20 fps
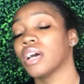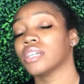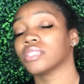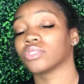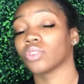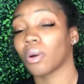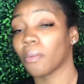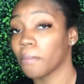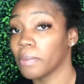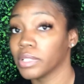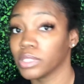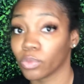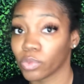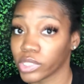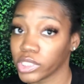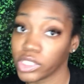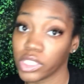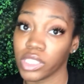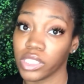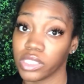So I'm gonna put
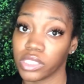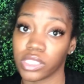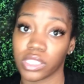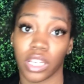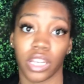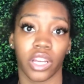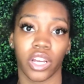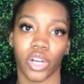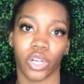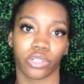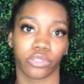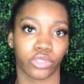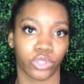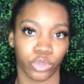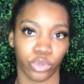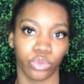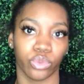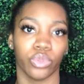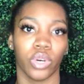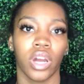receipts in here
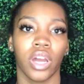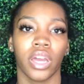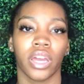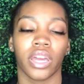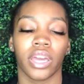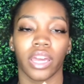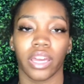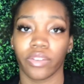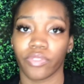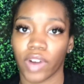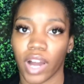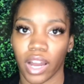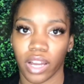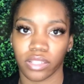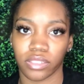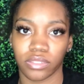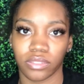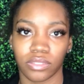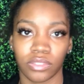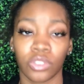too, if
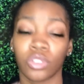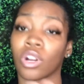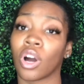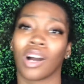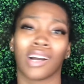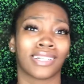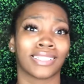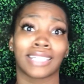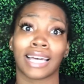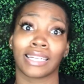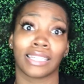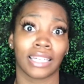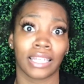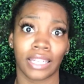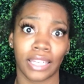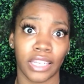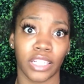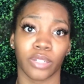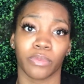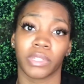I, because I
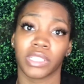did get them.